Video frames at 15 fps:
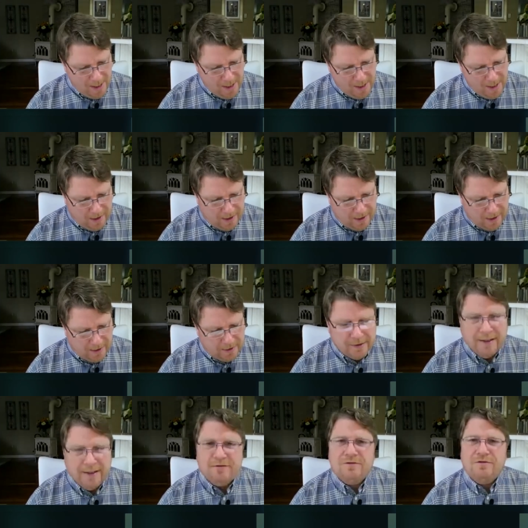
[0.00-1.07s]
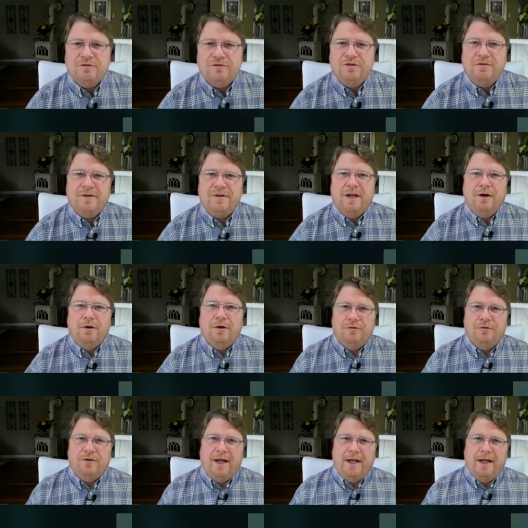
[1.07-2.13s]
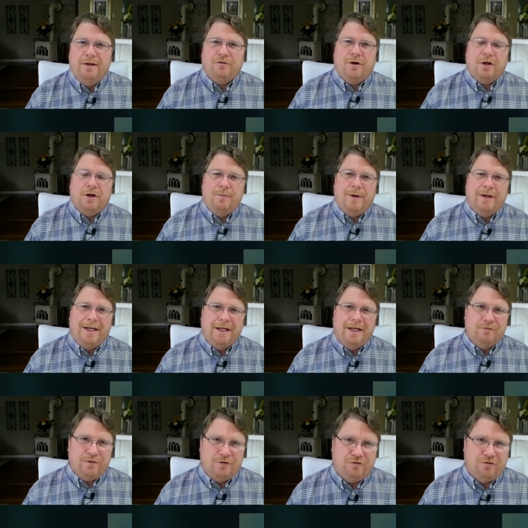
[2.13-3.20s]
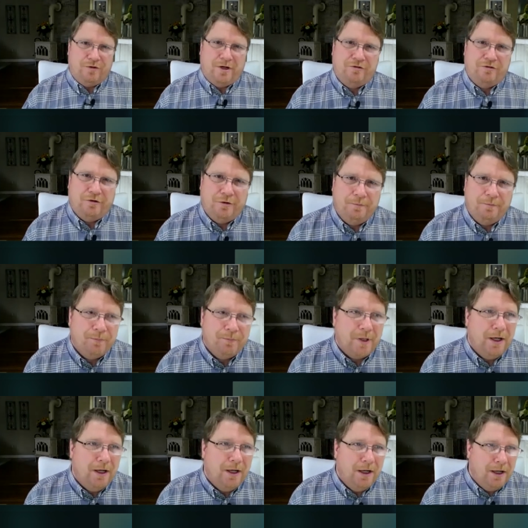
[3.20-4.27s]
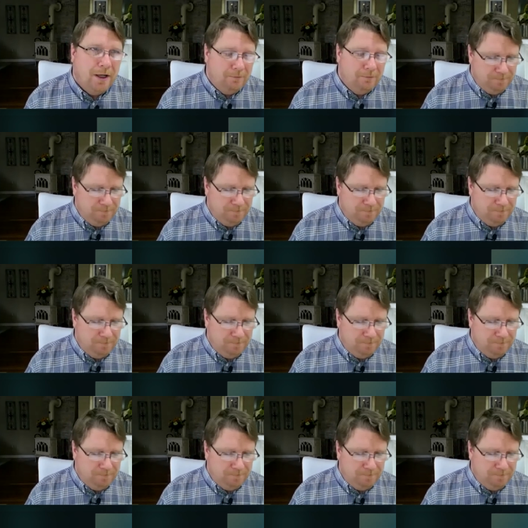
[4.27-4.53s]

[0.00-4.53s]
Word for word: Uh, let's shift gears and talk about infrastructure. Uh,